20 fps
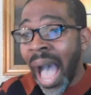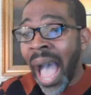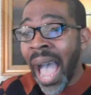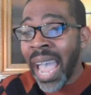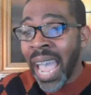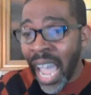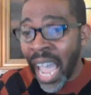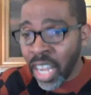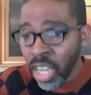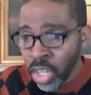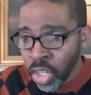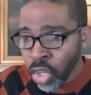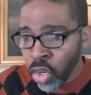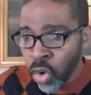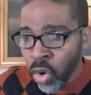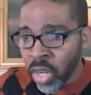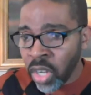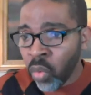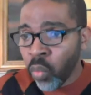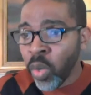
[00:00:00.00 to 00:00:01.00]
I had
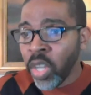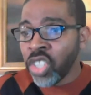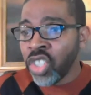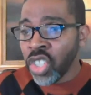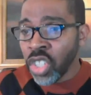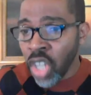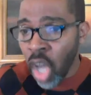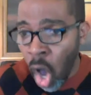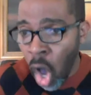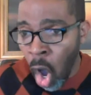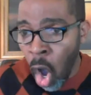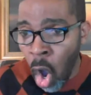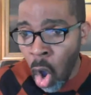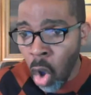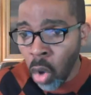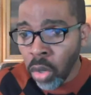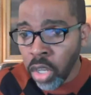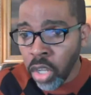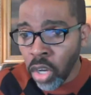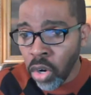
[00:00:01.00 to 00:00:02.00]
learned, and we should
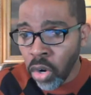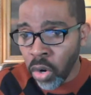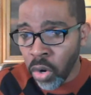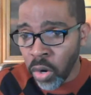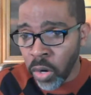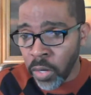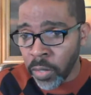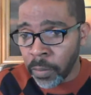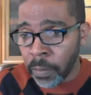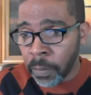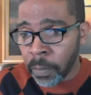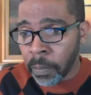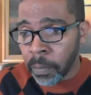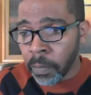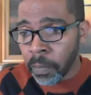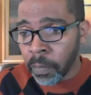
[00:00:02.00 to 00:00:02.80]
all learn